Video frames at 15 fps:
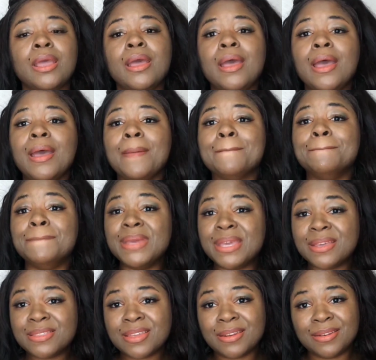Myth
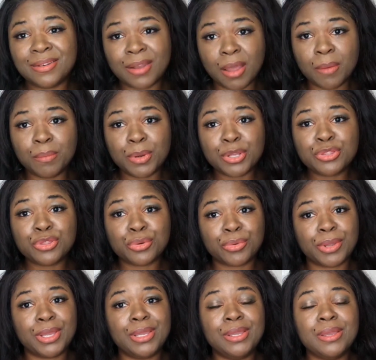number
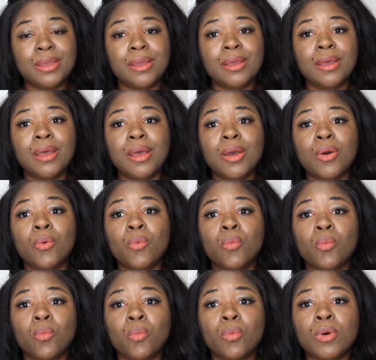3,
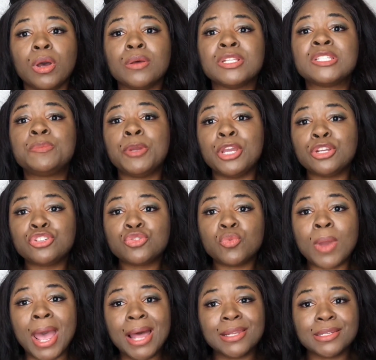
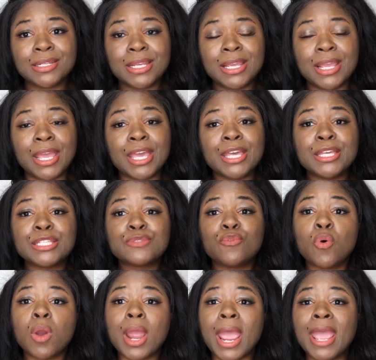spirituality is for
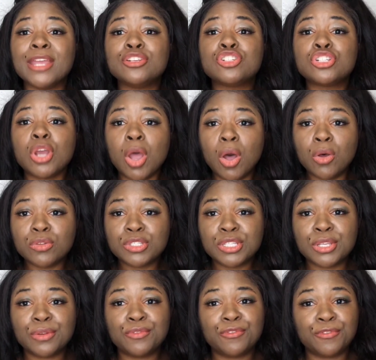a chosen
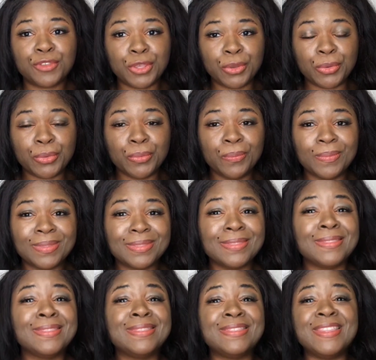few.
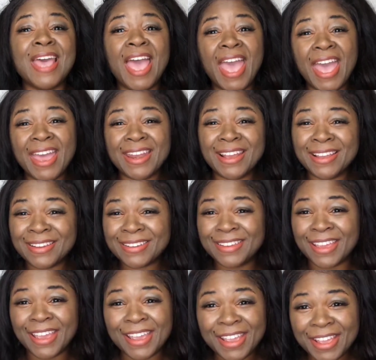That
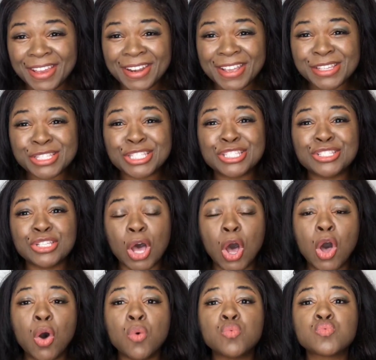again is
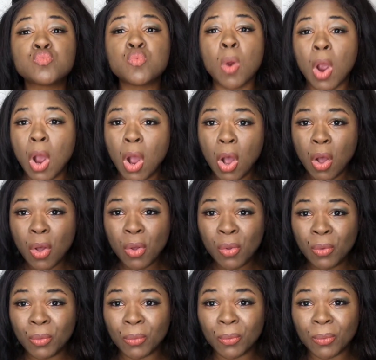so
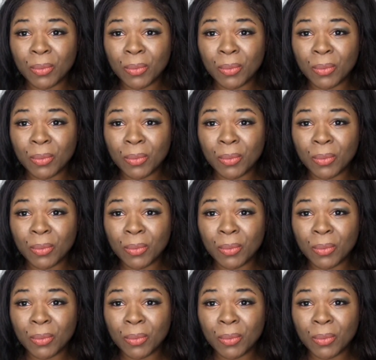wrong.